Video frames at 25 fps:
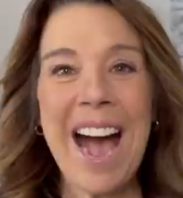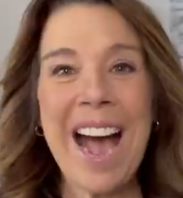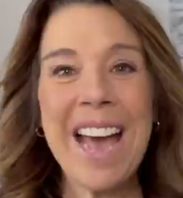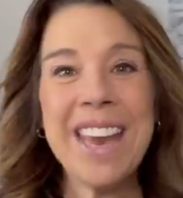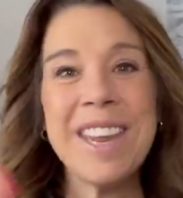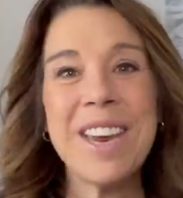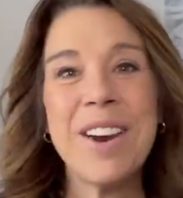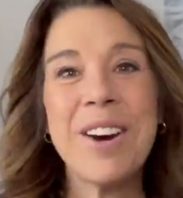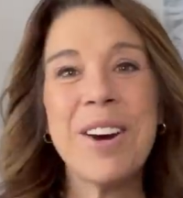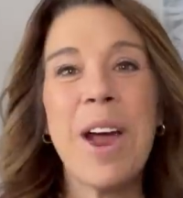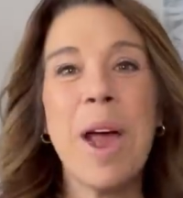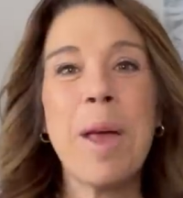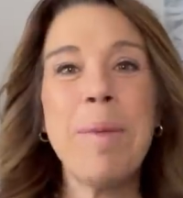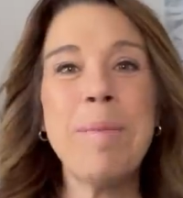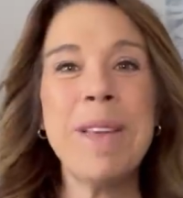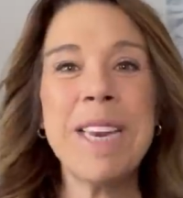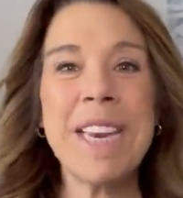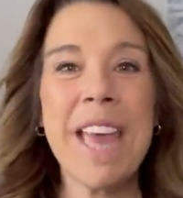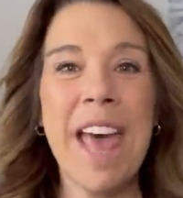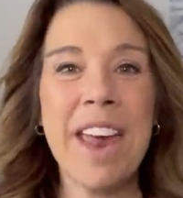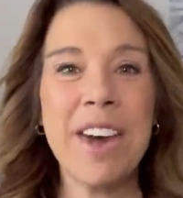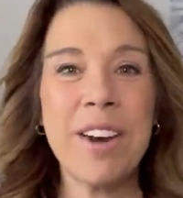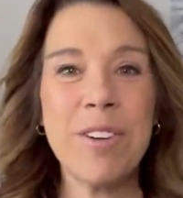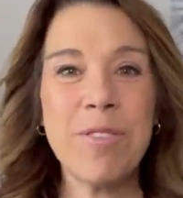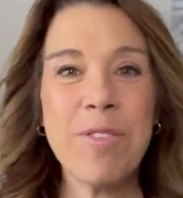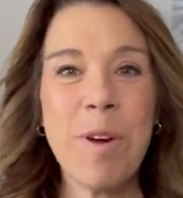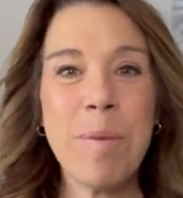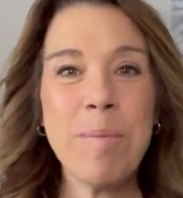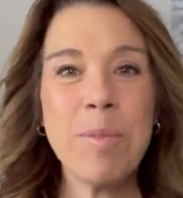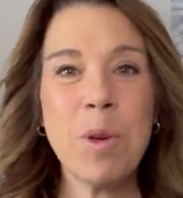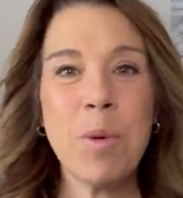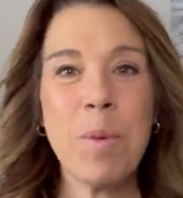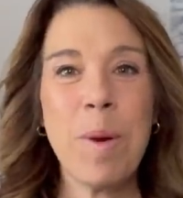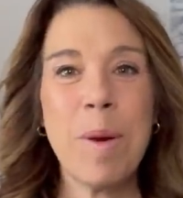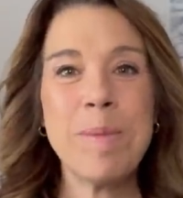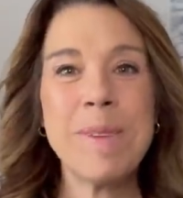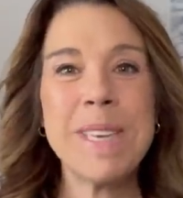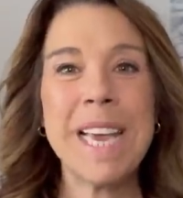Hi there, I'm Ilana from
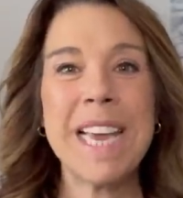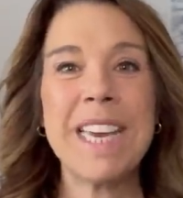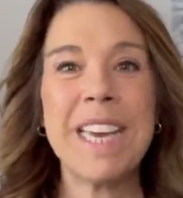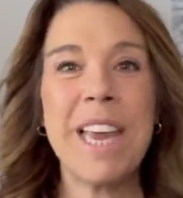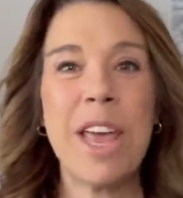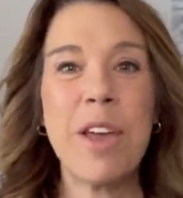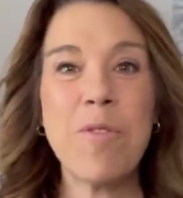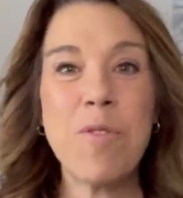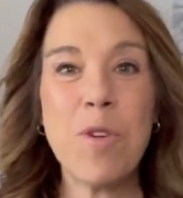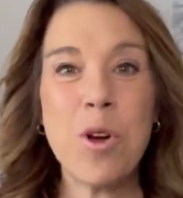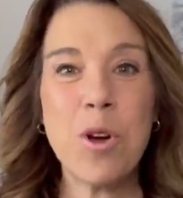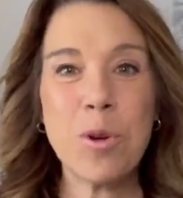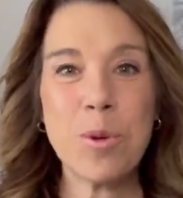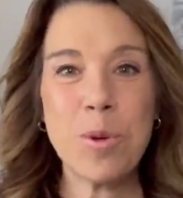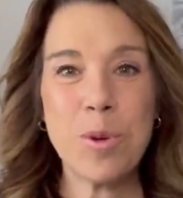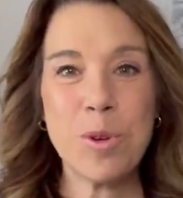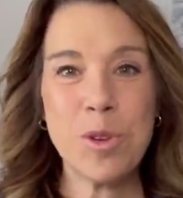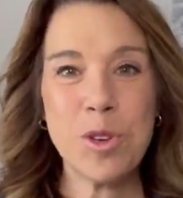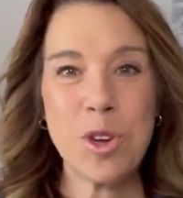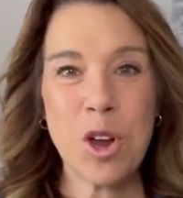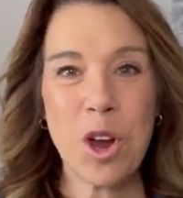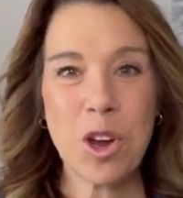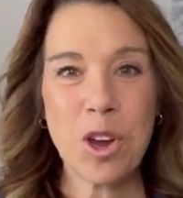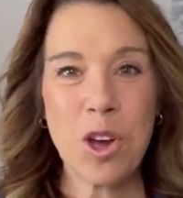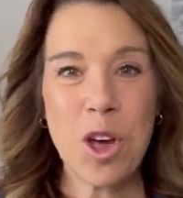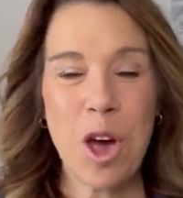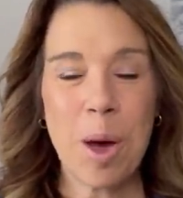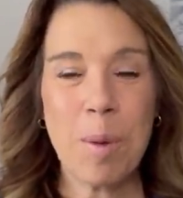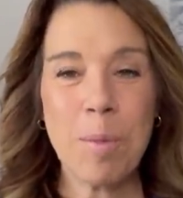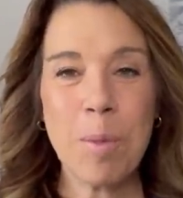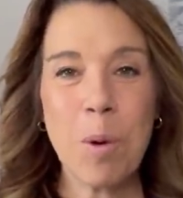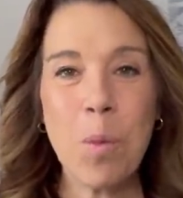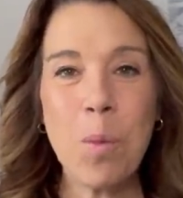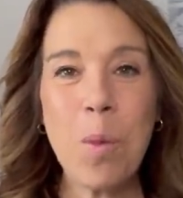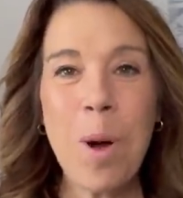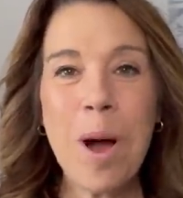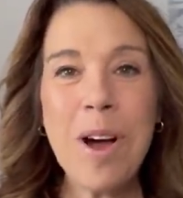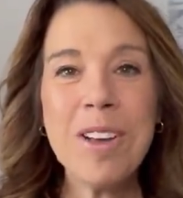the website lifewhilecruise.com.
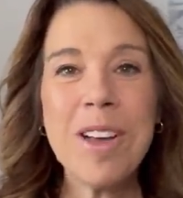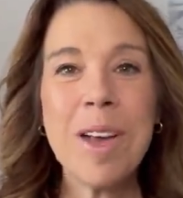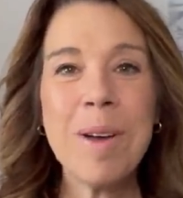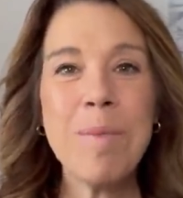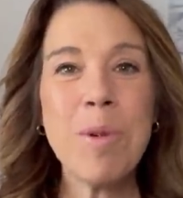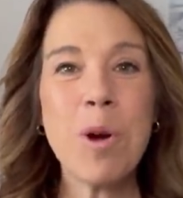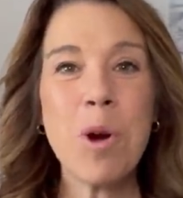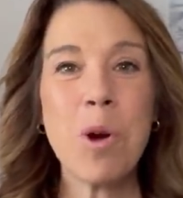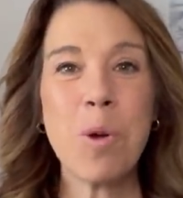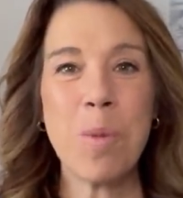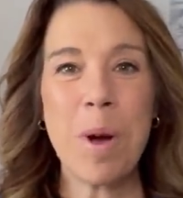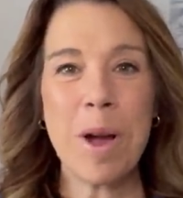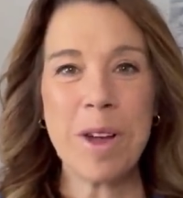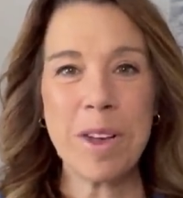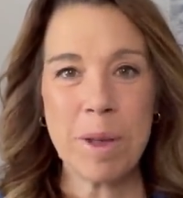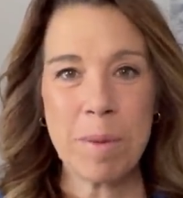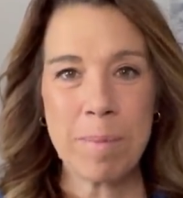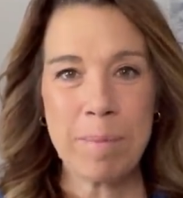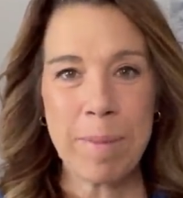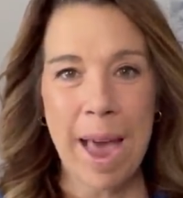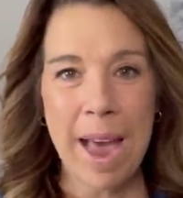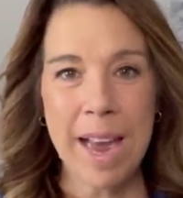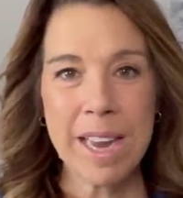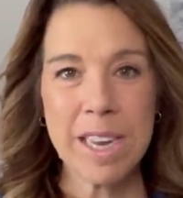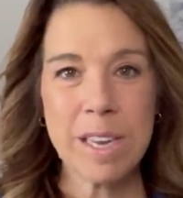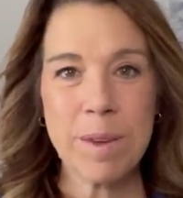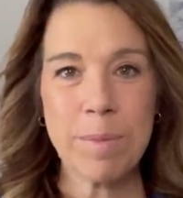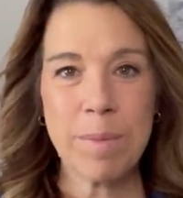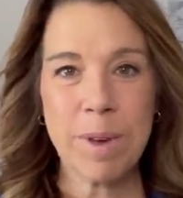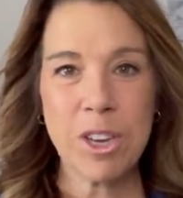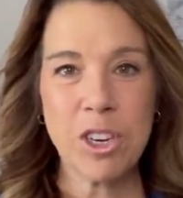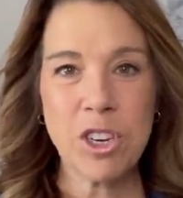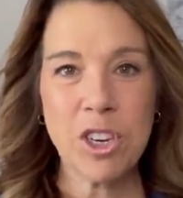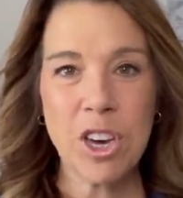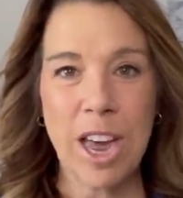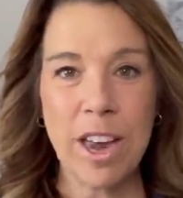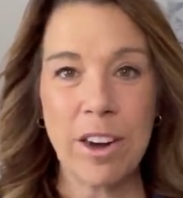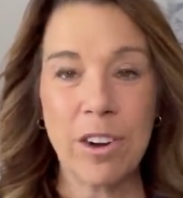Welcome or welcome back to my
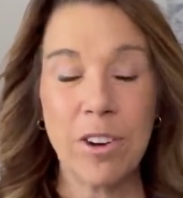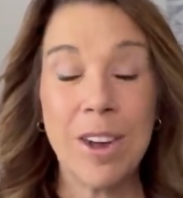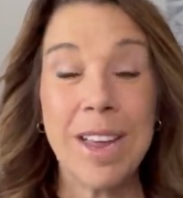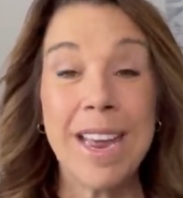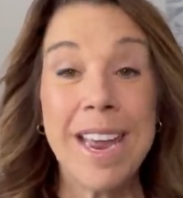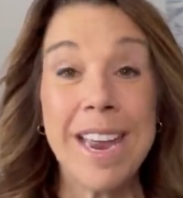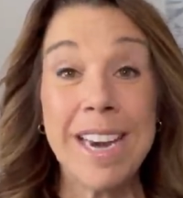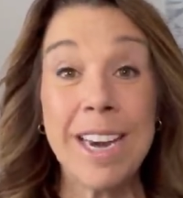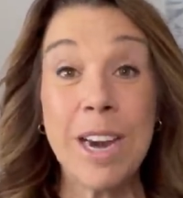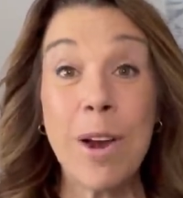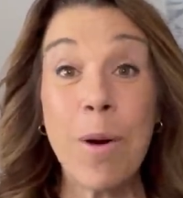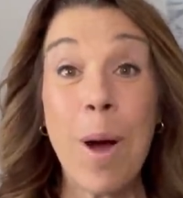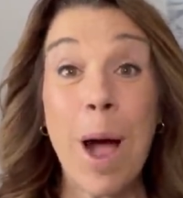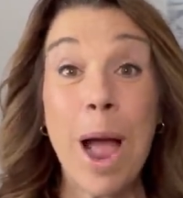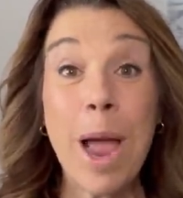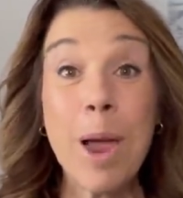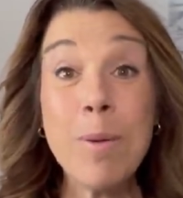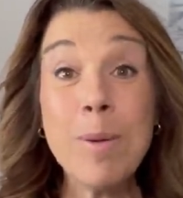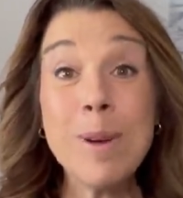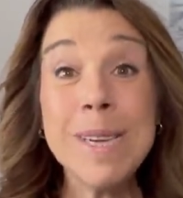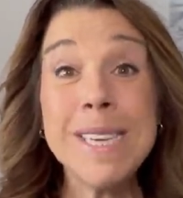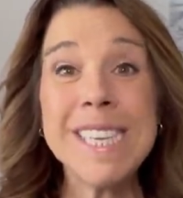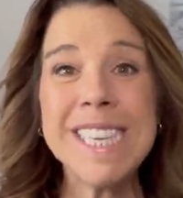channel. Now, I was